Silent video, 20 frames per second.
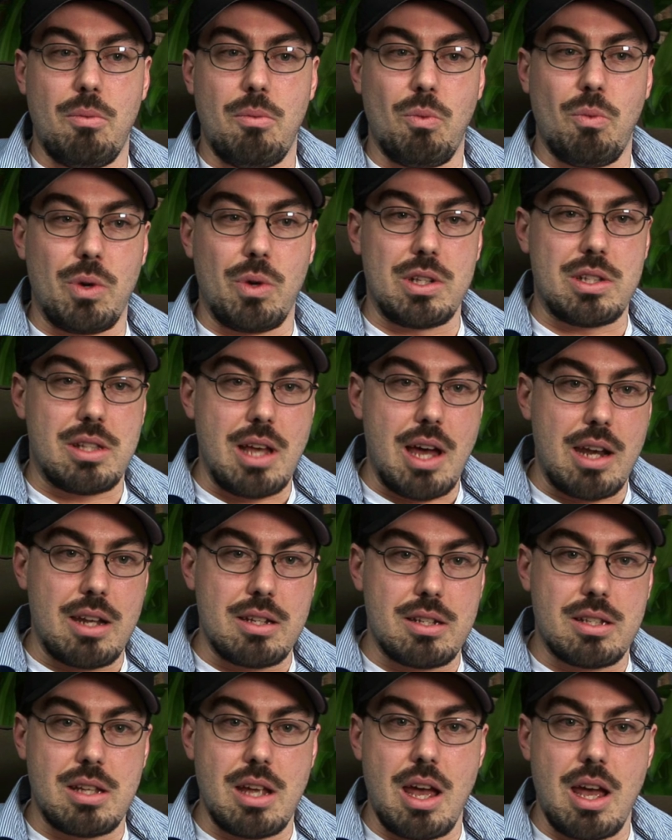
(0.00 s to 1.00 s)
Once that is
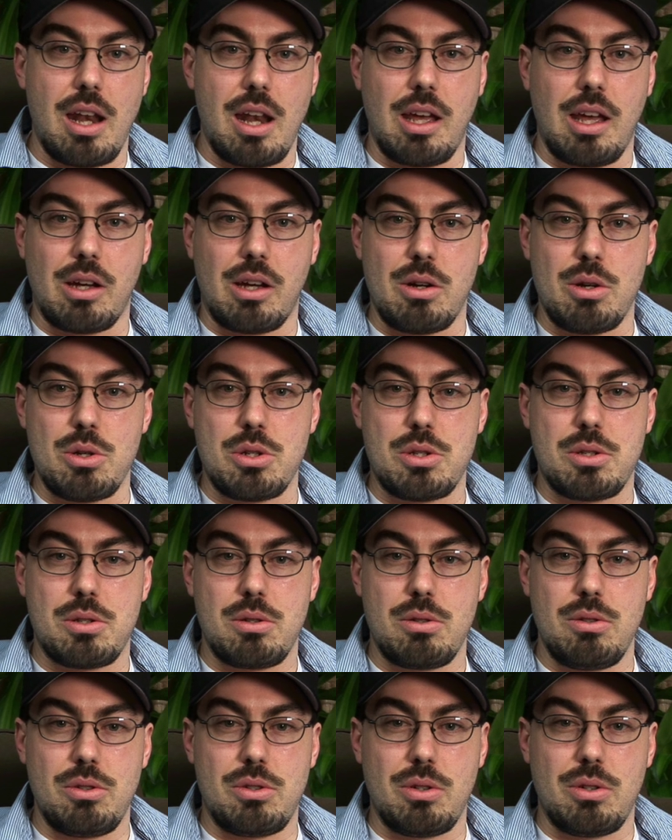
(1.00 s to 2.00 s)
set, it goes
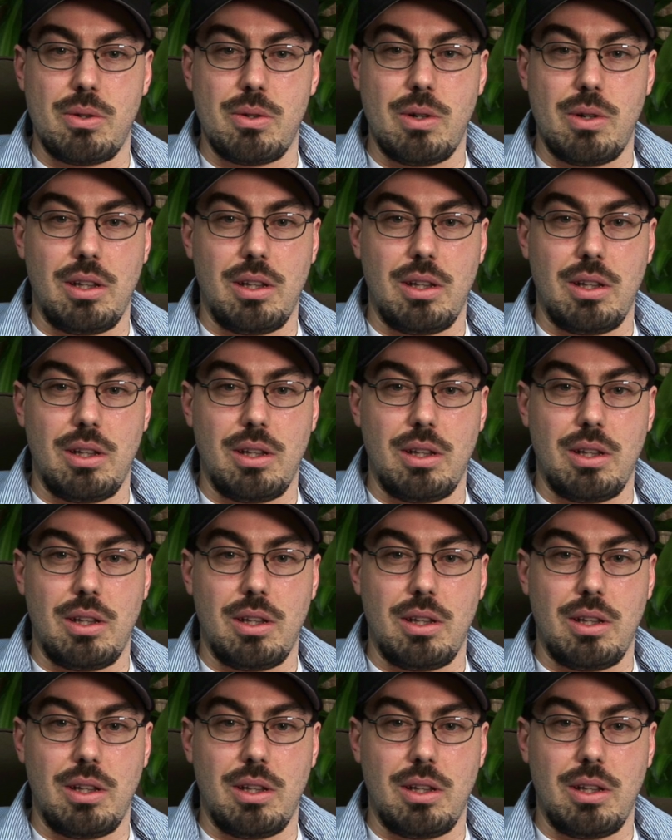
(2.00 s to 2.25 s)
to